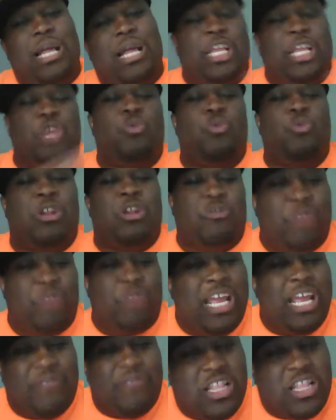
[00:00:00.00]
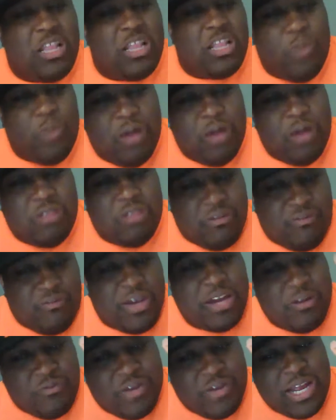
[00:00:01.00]
Like you want to reinvent the wheel the
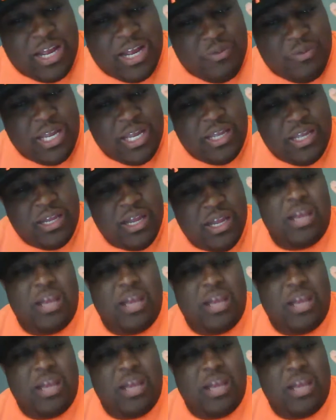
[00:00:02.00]
final fight week?